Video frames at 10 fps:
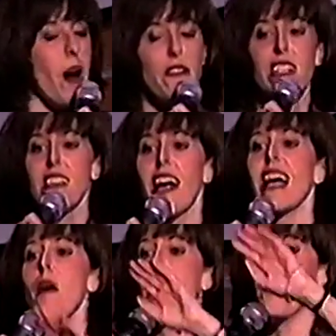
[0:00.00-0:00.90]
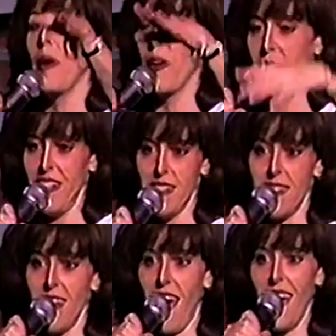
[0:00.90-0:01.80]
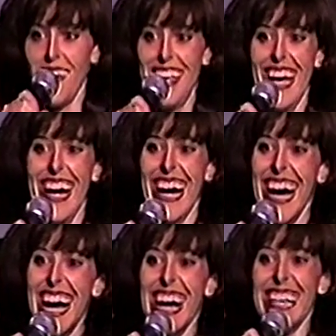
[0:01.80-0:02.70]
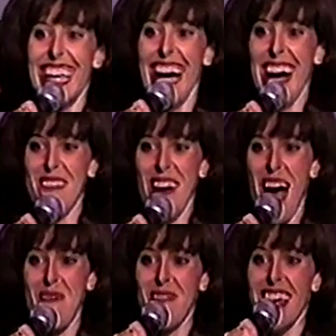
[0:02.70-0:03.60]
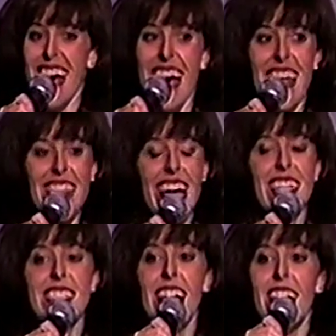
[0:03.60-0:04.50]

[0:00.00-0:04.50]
puffy because I got my period today. Yeah, I'm happy. Thanks.